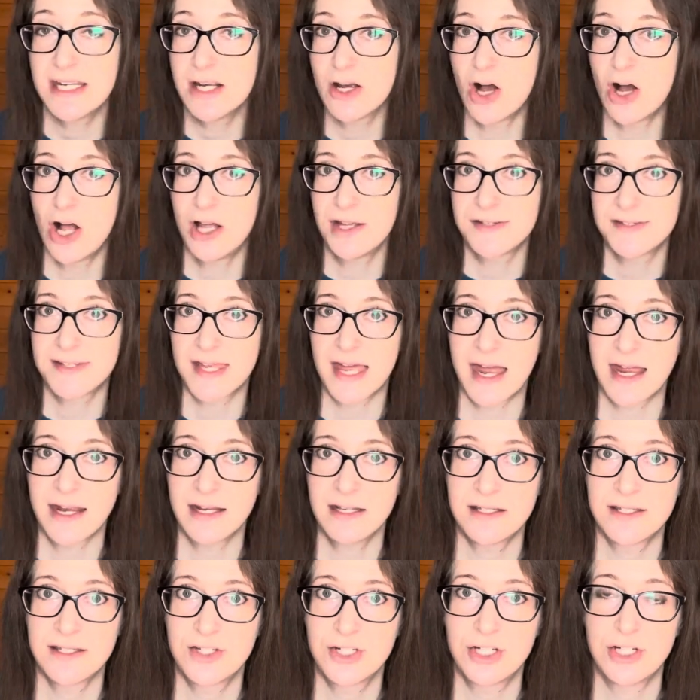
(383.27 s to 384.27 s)
all
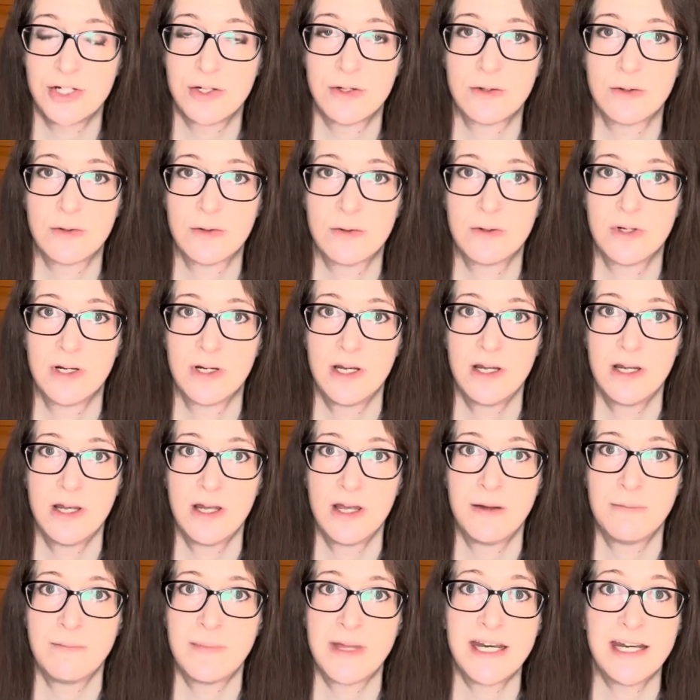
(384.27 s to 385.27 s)
sides to
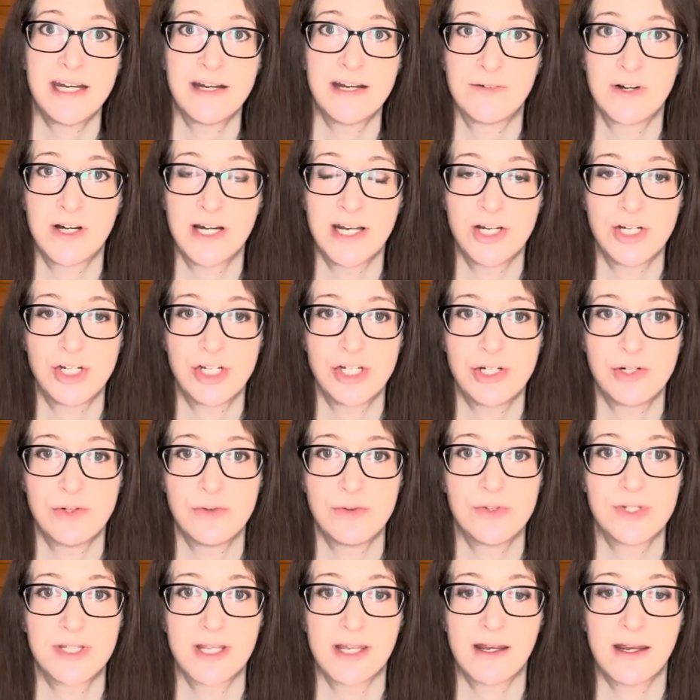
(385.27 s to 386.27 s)
many different
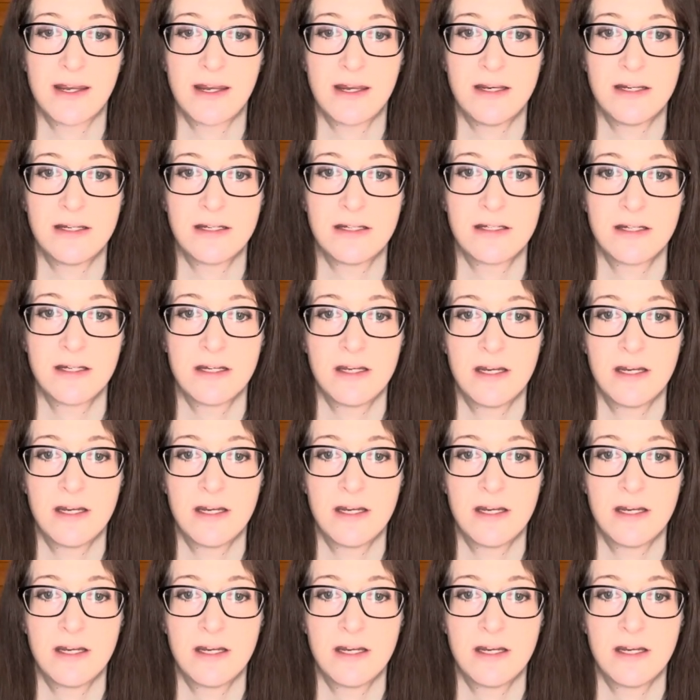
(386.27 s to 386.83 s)
issues, and